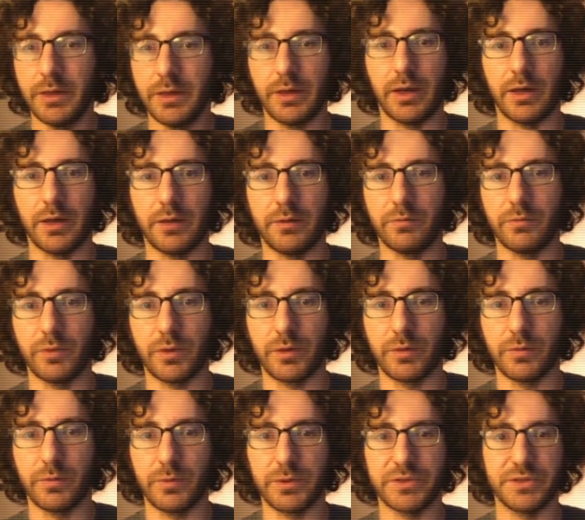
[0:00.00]

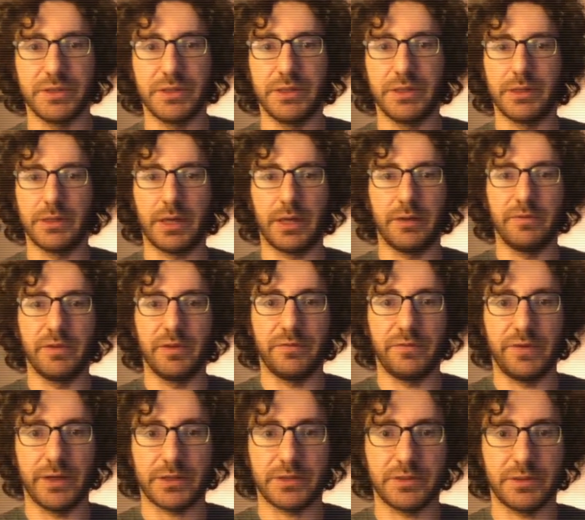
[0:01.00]
we're seeing kind of the
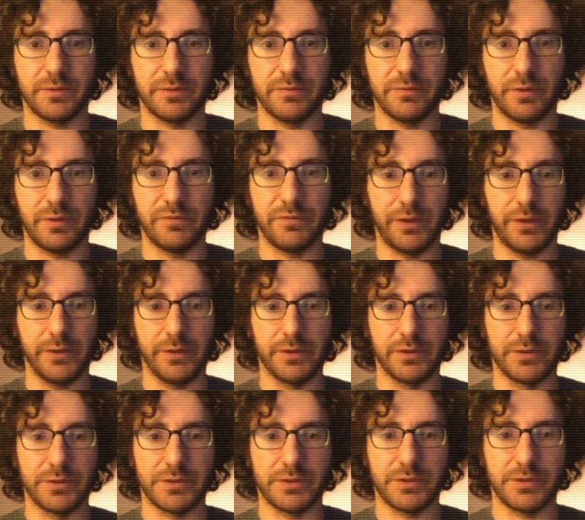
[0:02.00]
effects of
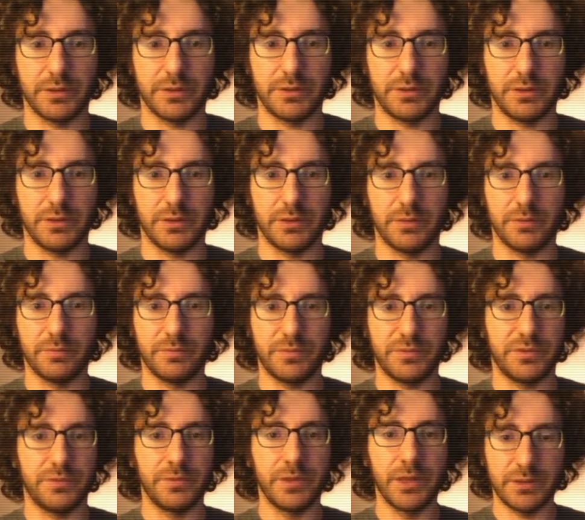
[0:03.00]
failures to
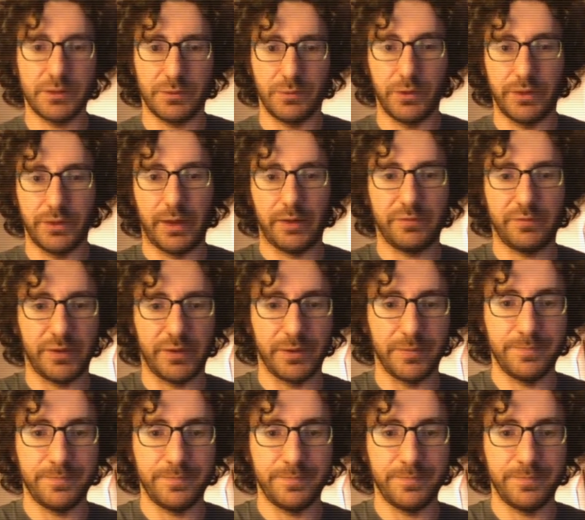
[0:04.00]
win that fight.